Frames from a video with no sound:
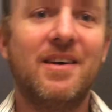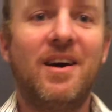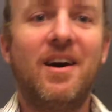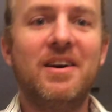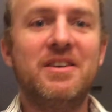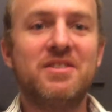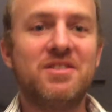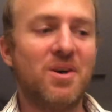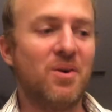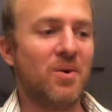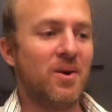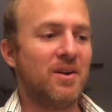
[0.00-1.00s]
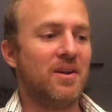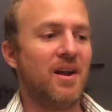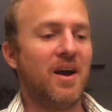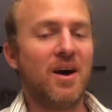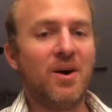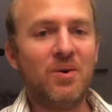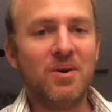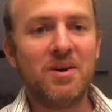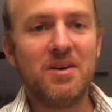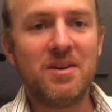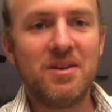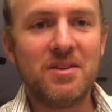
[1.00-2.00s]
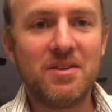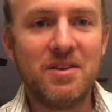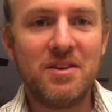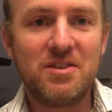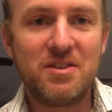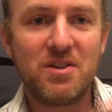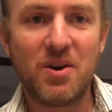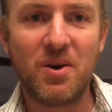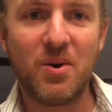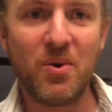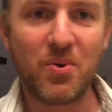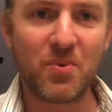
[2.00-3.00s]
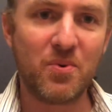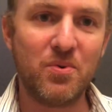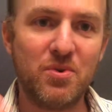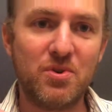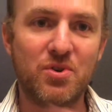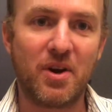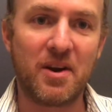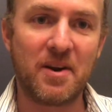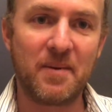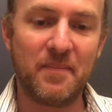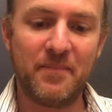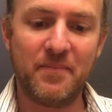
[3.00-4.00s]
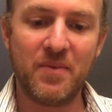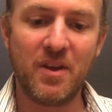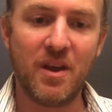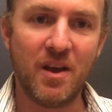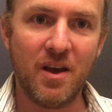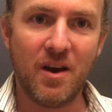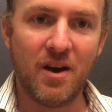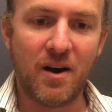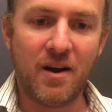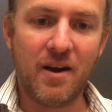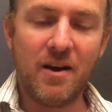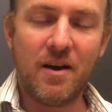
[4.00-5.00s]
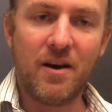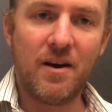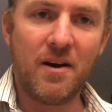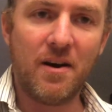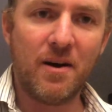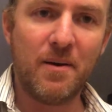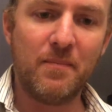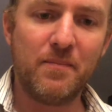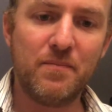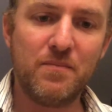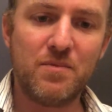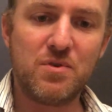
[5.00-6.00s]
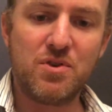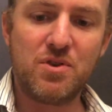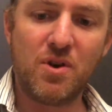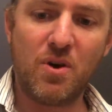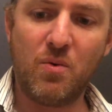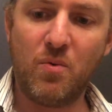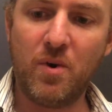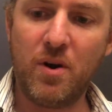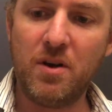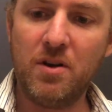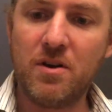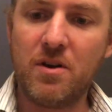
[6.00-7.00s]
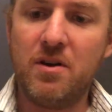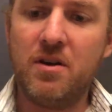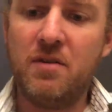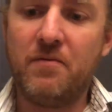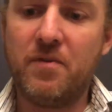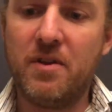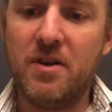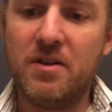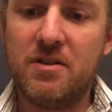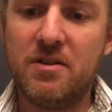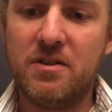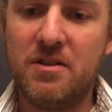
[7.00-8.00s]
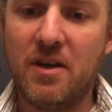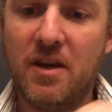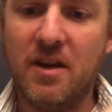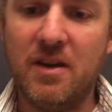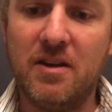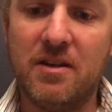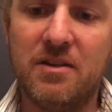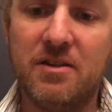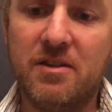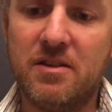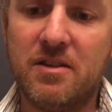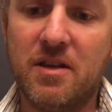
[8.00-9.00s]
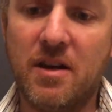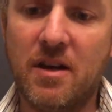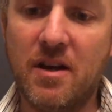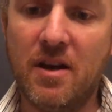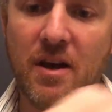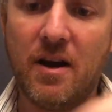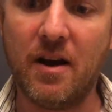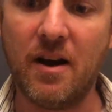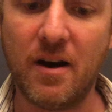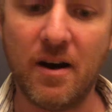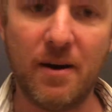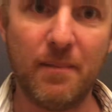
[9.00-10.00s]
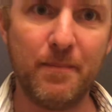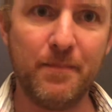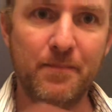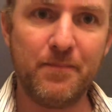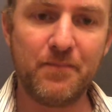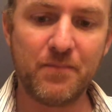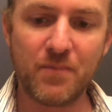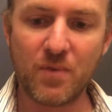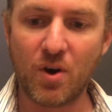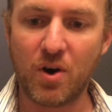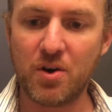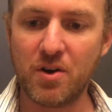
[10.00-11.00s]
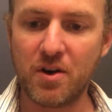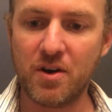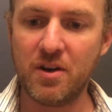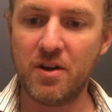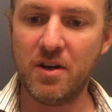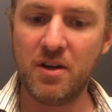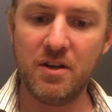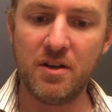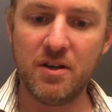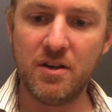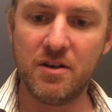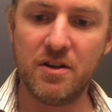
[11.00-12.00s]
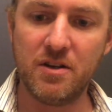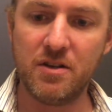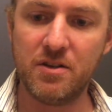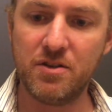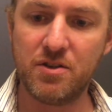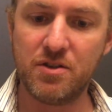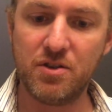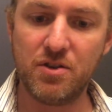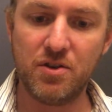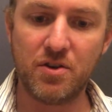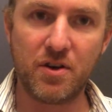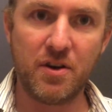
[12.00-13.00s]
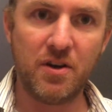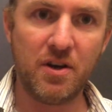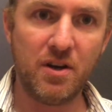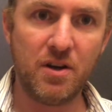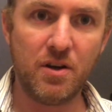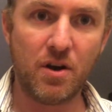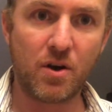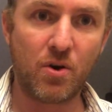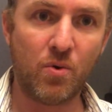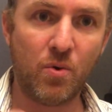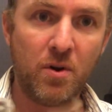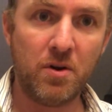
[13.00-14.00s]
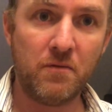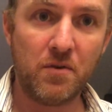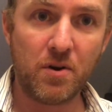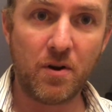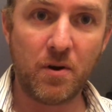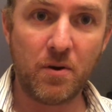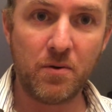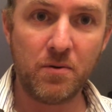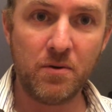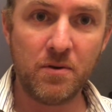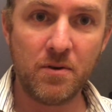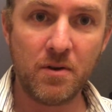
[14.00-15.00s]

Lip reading: All right, so now let's go through the trick. All right, so what you're gonna need for this is, all you're gonna need is, you're gonna need a coin of your own,